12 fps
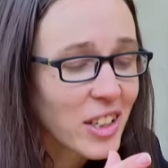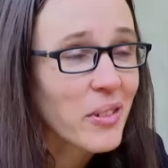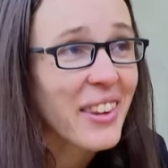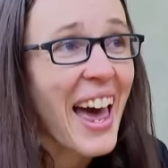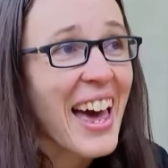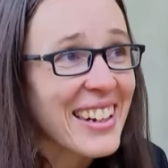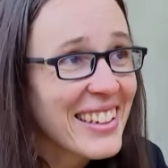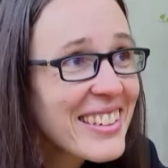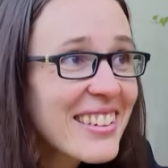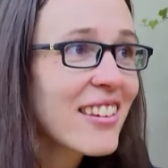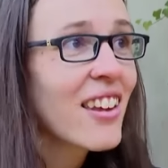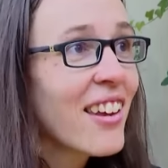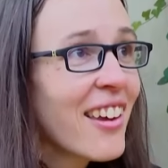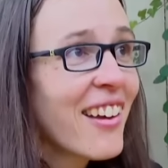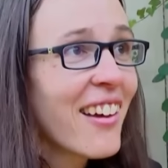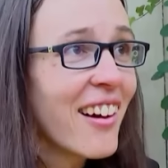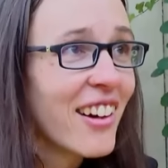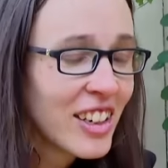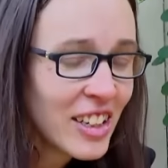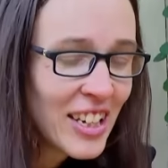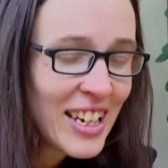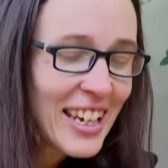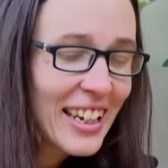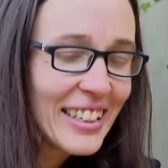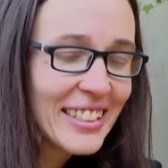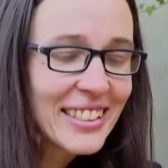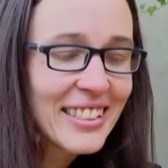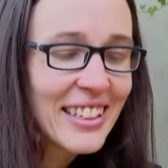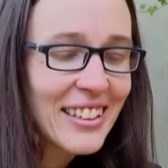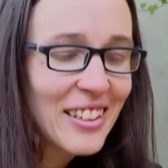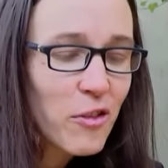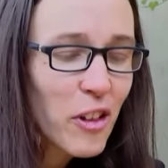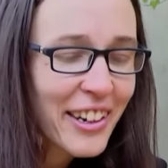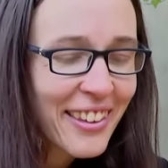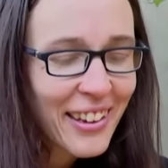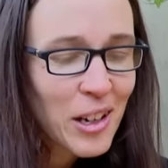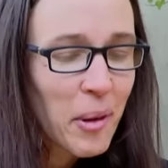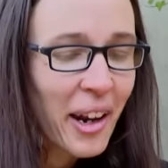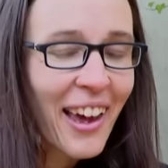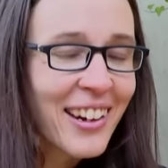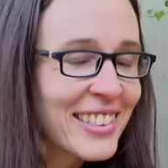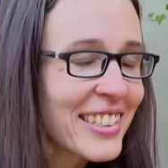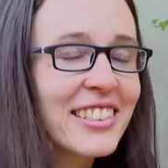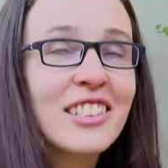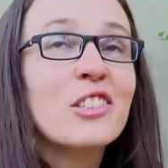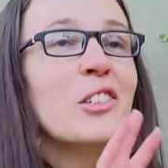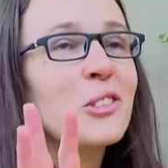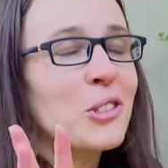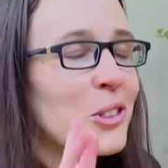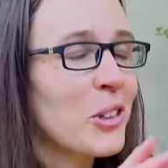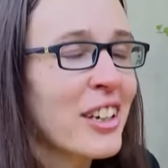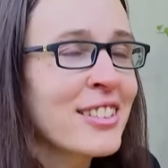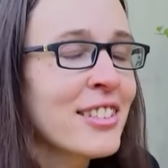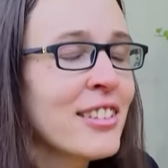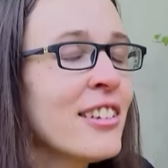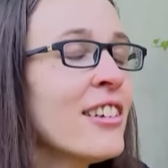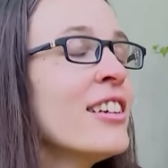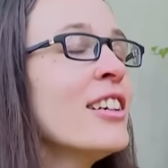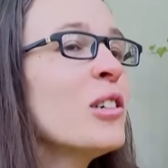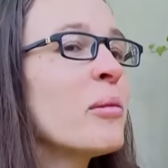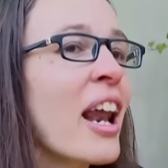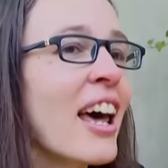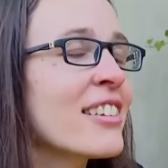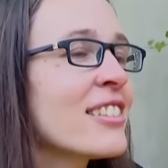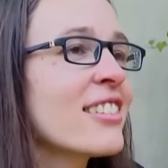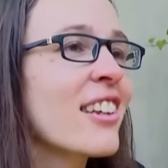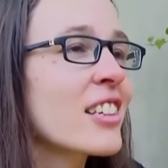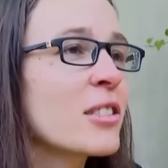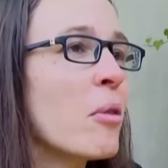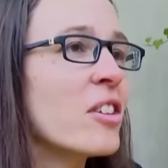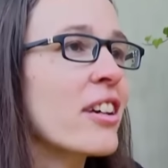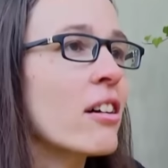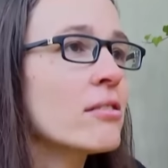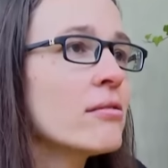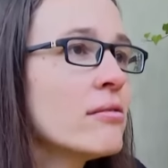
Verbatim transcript: as the Hulum so and datin demi to our work, but dumb as the Nagino, Slazy, and Detinch Catamano met.